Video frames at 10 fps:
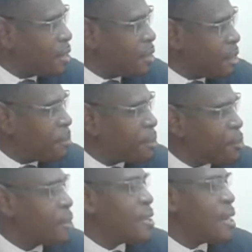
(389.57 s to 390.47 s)

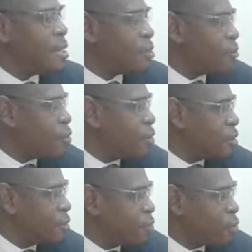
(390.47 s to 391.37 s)
demonstrates that it's a
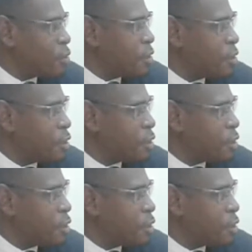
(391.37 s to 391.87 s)
fraudulent document.